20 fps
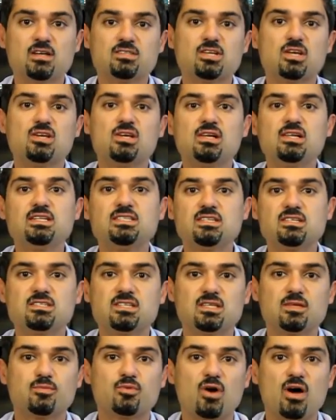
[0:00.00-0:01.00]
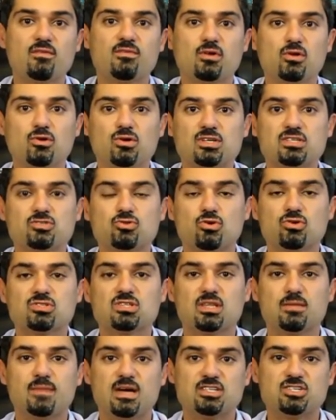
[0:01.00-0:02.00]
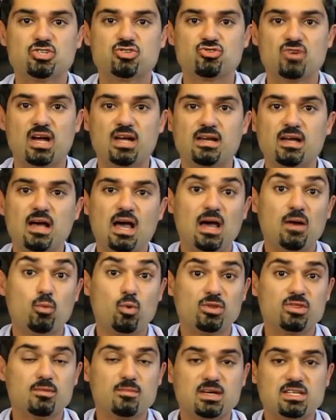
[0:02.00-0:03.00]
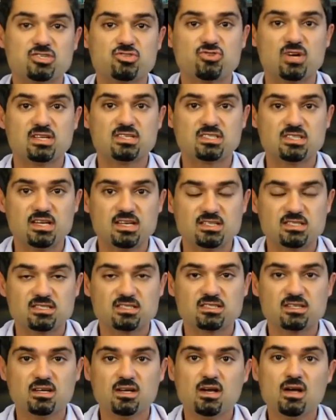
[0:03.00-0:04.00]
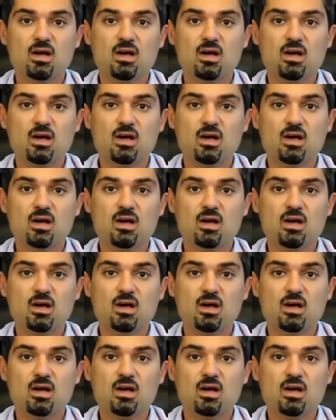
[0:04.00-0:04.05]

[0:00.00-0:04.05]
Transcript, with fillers: So you listen to the private lawyers talk to the magistrate and what the magistrate says.